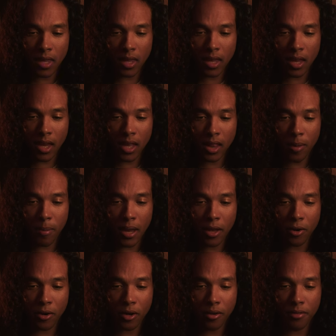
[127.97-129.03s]
in the
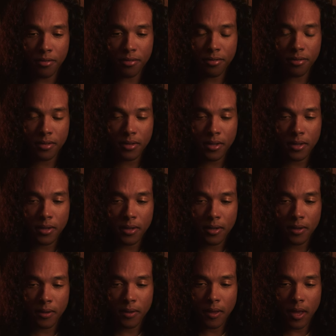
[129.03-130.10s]
manner of
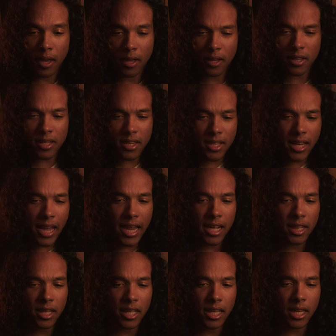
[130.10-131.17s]

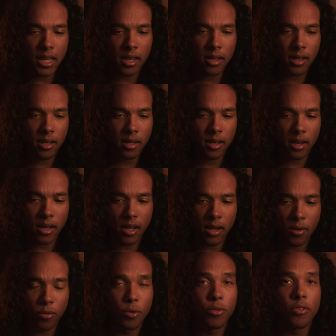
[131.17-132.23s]
daily
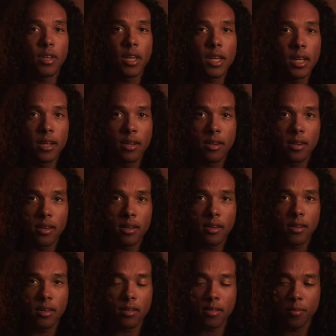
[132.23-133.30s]
routine,
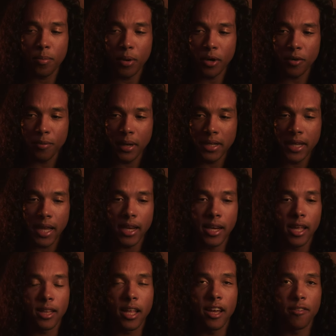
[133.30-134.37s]
it's part of my
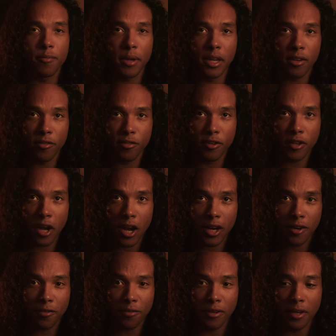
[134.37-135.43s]
day-to-day life, making
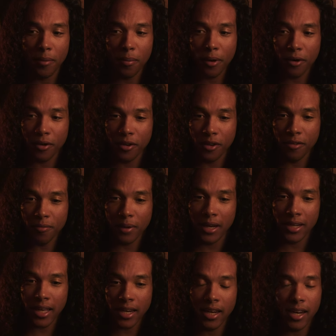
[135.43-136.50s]
photography a part of my
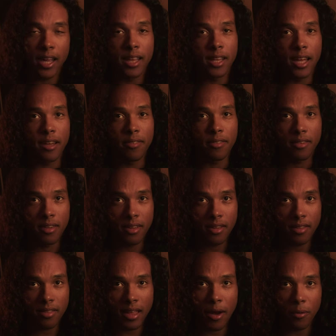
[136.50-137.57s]
day-to-day life.
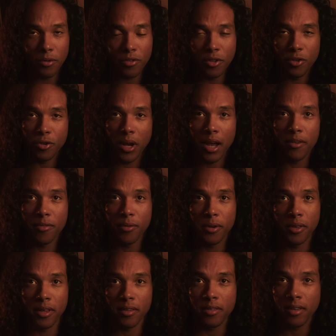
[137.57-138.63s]
That was the drive for
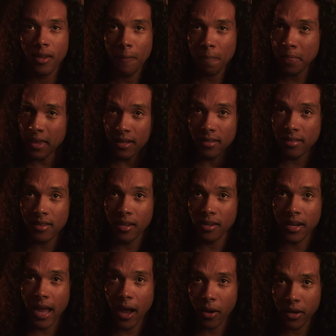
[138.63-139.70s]
this. And still
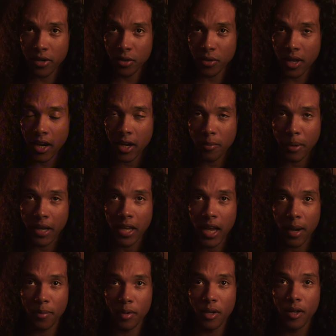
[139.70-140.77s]
now I do carry my
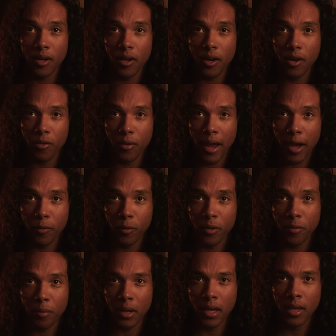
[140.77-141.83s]
camera around
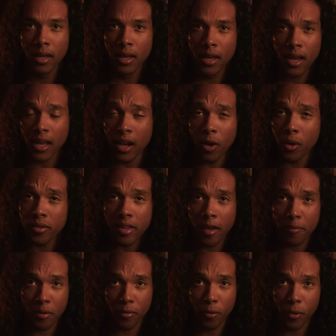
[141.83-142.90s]
with me, and I always
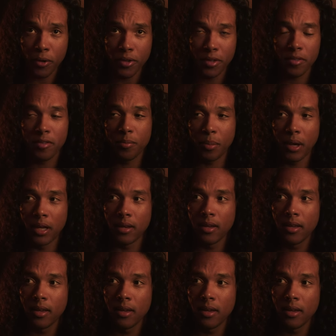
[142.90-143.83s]
have before this, but